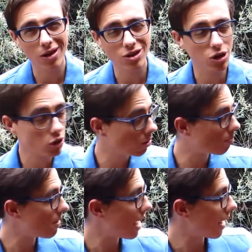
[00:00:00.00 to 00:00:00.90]
is to
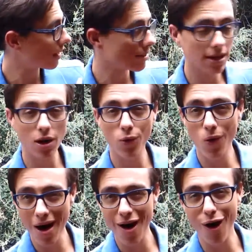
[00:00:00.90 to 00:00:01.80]
look back and say,
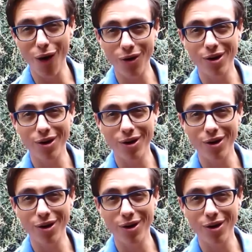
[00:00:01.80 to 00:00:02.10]
wow,